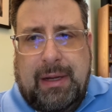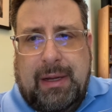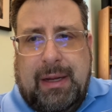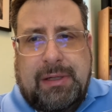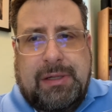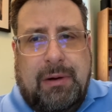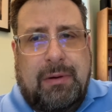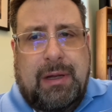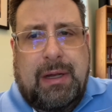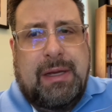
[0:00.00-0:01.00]
And
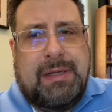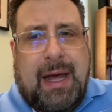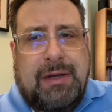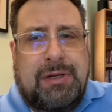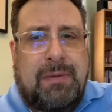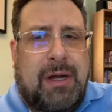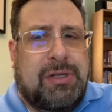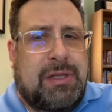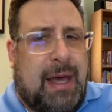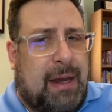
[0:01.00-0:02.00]
so it's not so
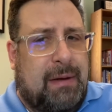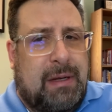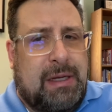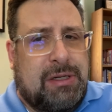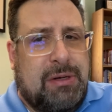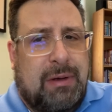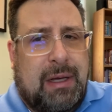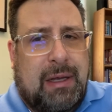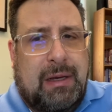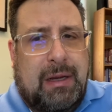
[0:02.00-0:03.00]
much that he's doing
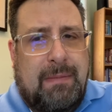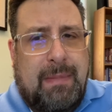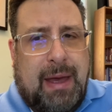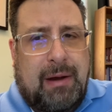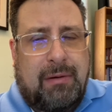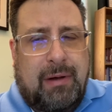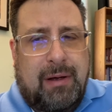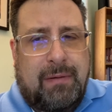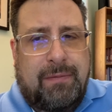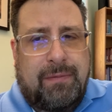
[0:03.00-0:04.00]
it in a manner
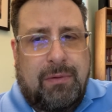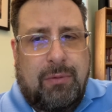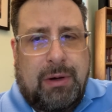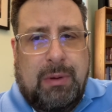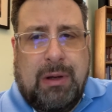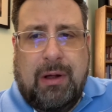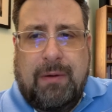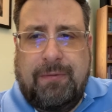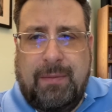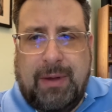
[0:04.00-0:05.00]
of what we call
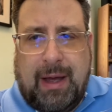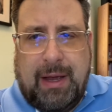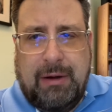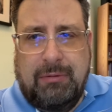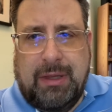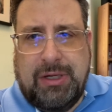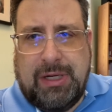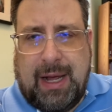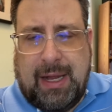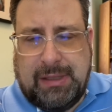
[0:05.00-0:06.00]
frumkeit or
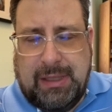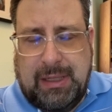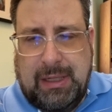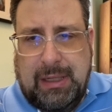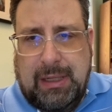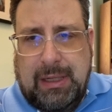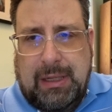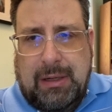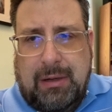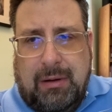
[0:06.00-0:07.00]
religiosity,
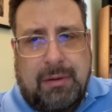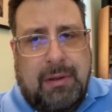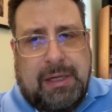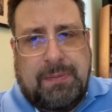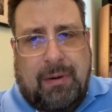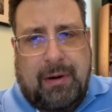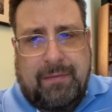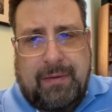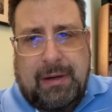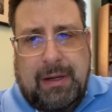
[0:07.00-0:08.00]
although that's part
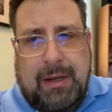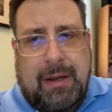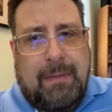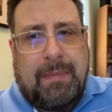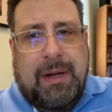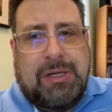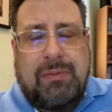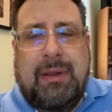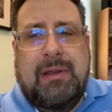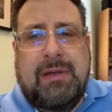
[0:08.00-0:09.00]
of it, but it's
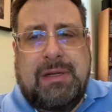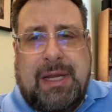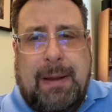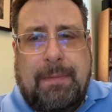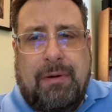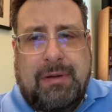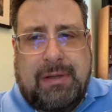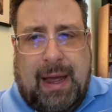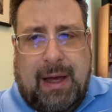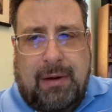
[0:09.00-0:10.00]
really the deeper
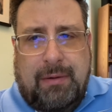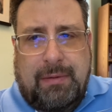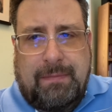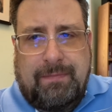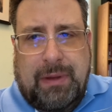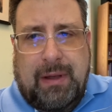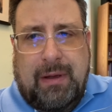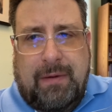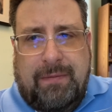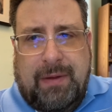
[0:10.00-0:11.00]
down
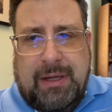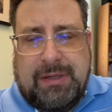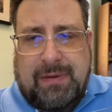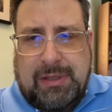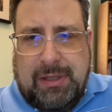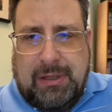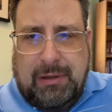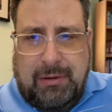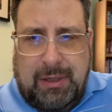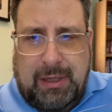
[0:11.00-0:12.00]
feelings of
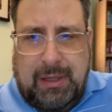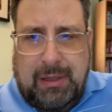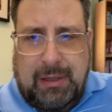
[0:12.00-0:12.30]
insecurity,